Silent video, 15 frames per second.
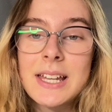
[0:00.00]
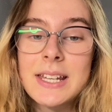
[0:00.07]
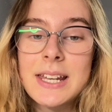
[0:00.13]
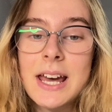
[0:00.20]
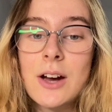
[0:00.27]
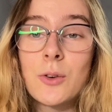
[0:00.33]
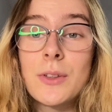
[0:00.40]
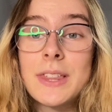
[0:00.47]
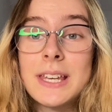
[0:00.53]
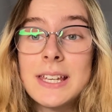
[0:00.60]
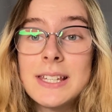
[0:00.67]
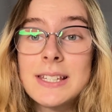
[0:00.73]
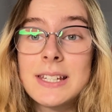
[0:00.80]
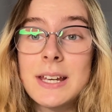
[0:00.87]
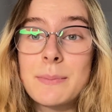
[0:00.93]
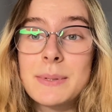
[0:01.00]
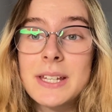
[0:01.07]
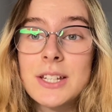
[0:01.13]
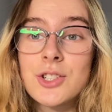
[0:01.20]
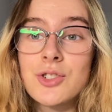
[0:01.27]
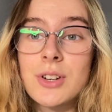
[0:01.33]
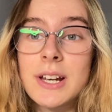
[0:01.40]
Now these tips
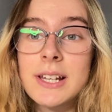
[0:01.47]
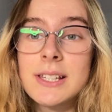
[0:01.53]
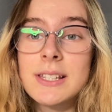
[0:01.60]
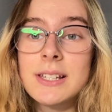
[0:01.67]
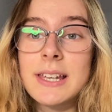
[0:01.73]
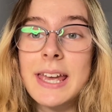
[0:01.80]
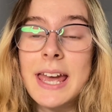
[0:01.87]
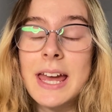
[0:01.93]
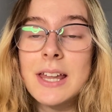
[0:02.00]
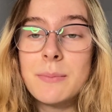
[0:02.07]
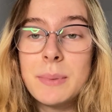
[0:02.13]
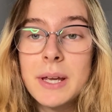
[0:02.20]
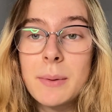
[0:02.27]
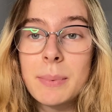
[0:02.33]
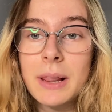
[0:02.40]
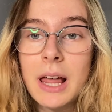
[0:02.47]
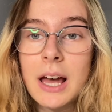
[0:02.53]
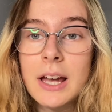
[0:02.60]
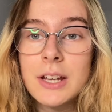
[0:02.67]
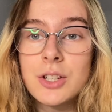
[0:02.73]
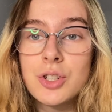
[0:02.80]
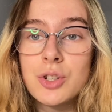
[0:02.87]
and tricks can be
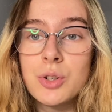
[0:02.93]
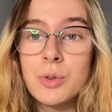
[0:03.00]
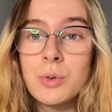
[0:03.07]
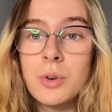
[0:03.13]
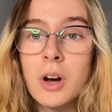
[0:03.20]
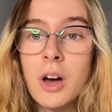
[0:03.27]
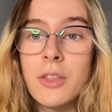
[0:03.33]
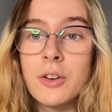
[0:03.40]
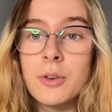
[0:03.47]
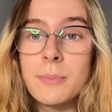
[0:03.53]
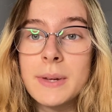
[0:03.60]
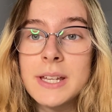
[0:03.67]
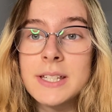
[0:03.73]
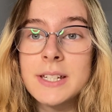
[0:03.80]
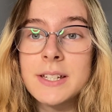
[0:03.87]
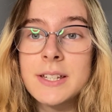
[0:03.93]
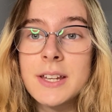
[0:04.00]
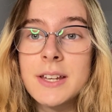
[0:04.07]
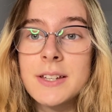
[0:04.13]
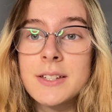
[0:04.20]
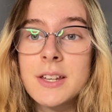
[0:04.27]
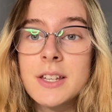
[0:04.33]
applied to other
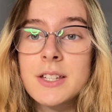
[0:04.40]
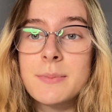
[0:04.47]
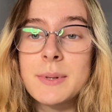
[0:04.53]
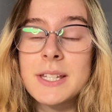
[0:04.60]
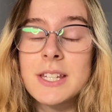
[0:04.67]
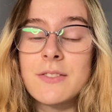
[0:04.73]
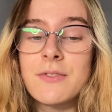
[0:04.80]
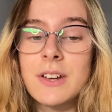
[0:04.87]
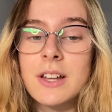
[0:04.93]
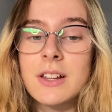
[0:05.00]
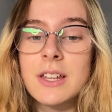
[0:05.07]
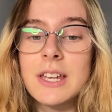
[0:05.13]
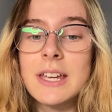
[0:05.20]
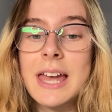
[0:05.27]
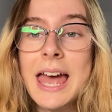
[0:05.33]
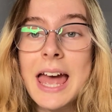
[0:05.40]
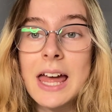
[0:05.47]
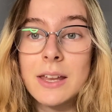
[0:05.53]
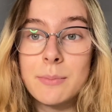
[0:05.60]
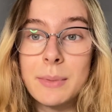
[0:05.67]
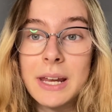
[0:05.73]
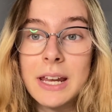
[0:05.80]
businesses, specifically
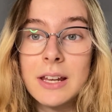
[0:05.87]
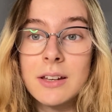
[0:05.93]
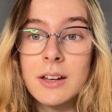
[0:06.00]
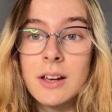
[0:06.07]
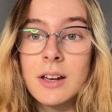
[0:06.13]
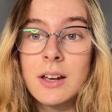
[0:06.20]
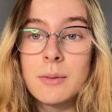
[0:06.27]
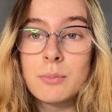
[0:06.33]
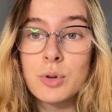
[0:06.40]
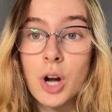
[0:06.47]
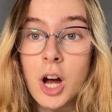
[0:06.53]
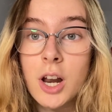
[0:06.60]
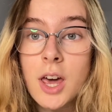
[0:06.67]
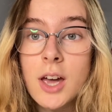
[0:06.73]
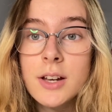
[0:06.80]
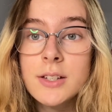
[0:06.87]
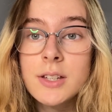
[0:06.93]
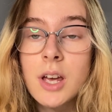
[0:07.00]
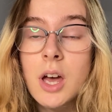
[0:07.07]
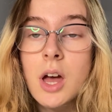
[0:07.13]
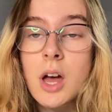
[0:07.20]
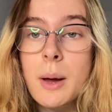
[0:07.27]
handmade products,
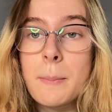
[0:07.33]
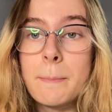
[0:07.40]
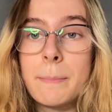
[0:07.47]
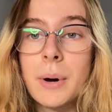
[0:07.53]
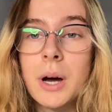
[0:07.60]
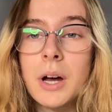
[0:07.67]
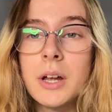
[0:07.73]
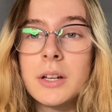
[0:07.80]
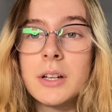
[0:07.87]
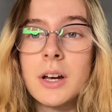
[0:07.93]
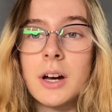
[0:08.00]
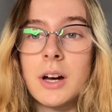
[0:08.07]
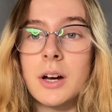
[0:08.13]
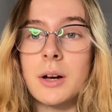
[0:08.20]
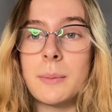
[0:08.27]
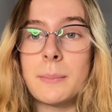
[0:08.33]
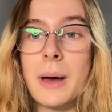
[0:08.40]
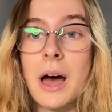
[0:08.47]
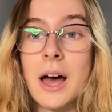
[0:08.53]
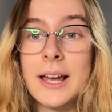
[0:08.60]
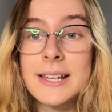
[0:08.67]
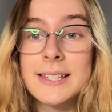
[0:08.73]
but
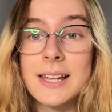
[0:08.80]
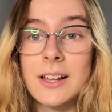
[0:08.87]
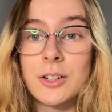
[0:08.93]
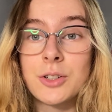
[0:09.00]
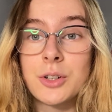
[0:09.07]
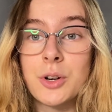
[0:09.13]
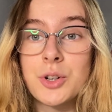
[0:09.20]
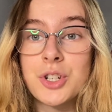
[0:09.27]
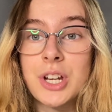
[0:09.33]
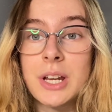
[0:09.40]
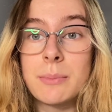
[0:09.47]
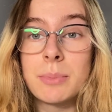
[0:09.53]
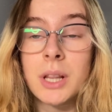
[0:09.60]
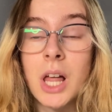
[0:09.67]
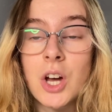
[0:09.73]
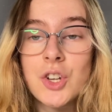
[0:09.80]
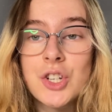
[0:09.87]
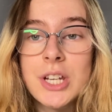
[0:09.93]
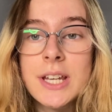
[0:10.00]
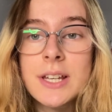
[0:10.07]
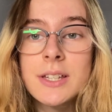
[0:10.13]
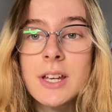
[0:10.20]
I sell crocheted
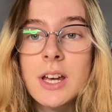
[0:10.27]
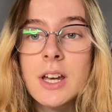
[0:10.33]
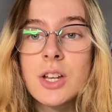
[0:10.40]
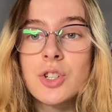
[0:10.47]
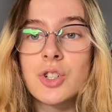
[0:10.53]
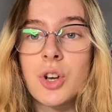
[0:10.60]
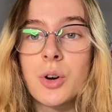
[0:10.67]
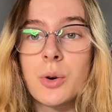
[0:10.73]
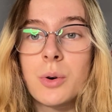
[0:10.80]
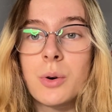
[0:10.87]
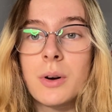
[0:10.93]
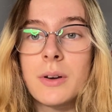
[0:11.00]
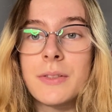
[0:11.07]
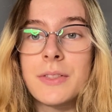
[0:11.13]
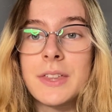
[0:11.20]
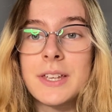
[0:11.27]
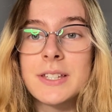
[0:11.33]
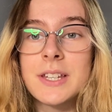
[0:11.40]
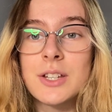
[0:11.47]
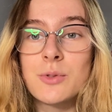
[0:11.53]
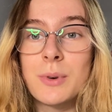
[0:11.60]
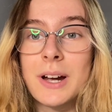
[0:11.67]
plushies, so
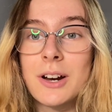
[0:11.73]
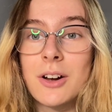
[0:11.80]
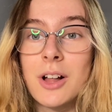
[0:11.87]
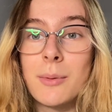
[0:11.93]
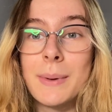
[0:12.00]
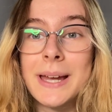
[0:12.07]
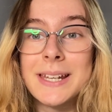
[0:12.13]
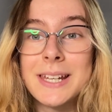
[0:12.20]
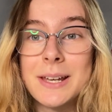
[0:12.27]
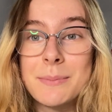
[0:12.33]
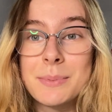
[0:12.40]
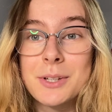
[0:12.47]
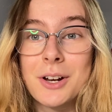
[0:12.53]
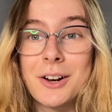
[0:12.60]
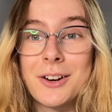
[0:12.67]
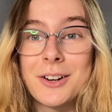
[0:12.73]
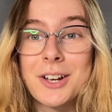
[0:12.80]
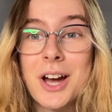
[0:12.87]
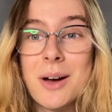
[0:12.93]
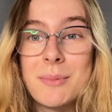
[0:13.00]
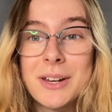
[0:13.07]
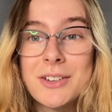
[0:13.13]
this is where all my tips are
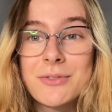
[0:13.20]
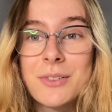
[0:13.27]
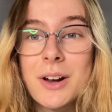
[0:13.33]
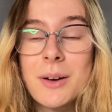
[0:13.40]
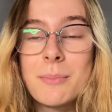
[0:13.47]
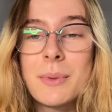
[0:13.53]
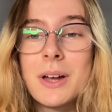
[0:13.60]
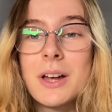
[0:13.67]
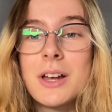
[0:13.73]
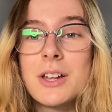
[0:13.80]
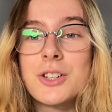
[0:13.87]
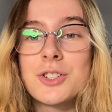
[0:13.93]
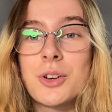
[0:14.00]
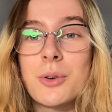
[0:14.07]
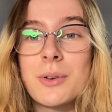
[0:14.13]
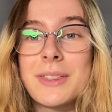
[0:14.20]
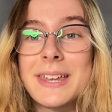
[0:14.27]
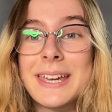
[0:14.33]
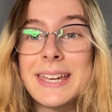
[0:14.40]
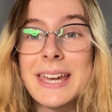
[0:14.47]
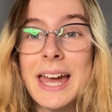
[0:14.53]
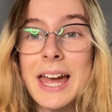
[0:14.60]
coming from. So
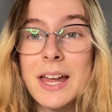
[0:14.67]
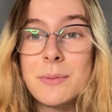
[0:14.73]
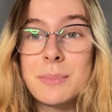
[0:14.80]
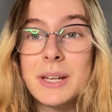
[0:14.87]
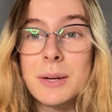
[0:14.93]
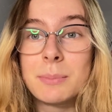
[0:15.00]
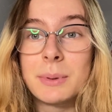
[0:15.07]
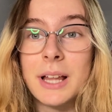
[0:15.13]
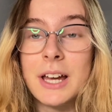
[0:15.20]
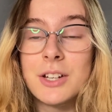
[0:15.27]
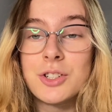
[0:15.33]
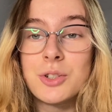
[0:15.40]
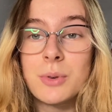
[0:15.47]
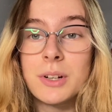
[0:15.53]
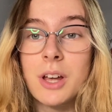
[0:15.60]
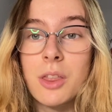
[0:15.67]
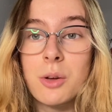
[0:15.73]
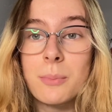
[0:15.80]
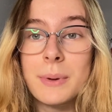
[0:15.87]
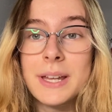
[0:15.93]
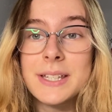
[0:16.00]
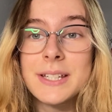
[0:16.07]
they can be applied to another
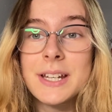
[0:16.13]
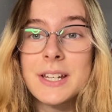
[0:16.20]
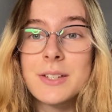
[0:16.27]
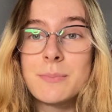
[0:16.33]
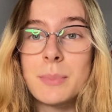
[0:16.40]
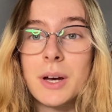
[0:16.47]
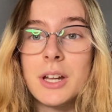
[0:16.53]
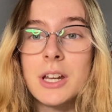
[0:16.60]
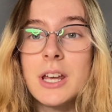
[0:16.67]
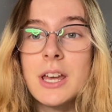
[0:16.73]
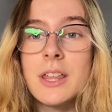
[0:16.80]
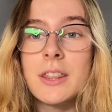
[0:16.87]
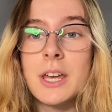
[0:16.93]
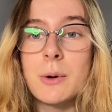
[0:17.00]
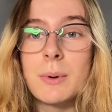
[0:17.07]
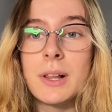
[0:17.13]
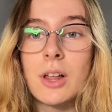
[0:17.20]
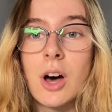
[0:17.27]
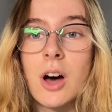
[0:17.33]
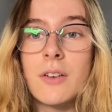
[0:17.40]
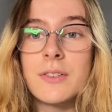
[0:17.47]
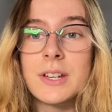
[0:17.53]
business, but they will
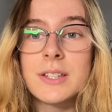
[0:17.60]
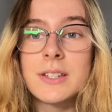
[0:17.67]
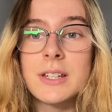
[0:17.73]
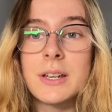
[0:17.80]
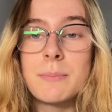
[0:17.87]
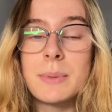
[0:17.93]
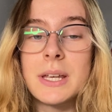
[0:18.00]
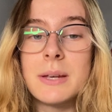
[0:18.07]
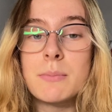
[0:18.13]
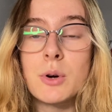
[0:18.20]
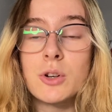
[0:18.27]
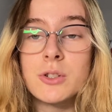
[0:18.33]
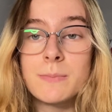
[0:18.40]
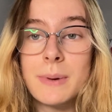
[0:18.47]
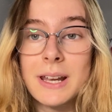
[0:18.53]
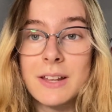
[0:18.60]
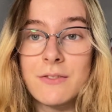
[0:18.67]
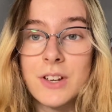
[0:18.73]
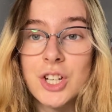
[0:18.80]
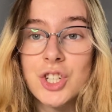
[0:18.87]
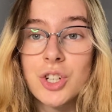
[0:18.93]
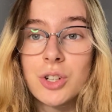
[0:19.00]
obviously be most
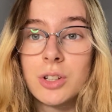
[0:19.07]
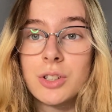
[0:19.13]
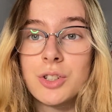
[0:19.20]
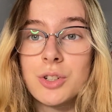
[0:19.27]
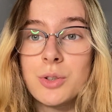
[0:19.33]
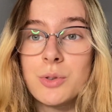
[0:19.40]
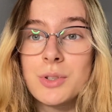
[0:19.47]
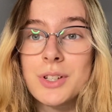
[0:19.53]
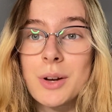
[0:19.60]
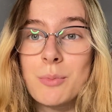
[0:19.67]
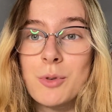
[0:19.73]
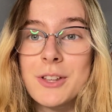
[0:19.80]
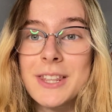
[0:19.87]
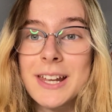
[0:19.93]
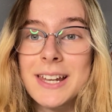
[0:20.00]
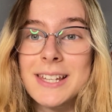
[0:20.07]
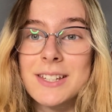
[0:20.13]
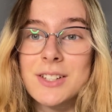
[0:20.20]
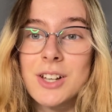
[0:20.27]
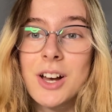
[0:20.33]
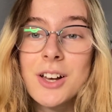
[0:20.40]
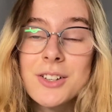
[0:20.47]
beneficial to someone that is
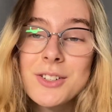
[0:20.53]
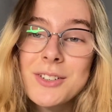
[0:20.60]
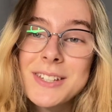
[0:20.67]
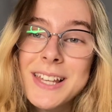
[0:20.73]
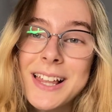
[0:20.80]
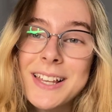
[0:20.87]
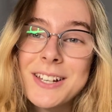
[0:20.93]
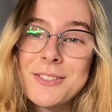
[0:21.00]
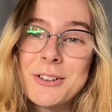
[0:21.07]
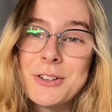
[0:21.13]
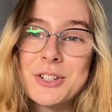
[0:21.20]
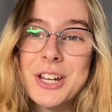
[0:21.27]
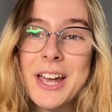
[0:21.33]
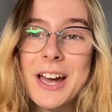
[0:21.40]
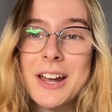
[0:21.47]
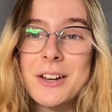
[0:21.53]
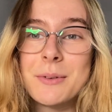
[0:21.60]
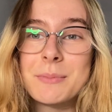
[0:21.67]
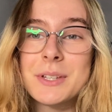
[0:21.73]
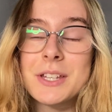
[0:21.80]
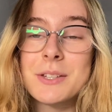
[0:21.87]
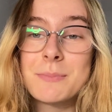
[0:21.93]
also selling crochet
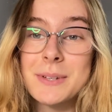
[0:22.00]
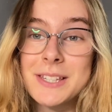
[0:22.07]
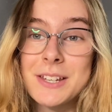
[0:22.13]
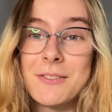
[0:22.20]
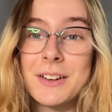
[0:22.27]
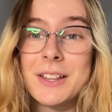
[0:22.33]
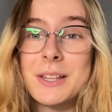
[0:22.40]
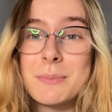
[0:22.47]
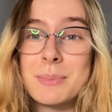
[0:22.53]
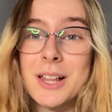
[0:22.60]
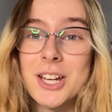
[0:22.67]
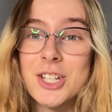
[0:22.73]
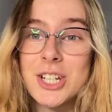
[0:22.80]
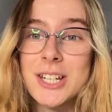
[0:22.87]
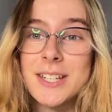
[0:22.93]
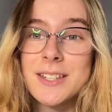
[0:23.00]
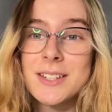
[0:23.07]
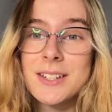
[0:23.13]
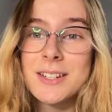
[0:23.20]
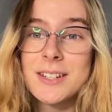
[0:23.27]
items, specifically plushies.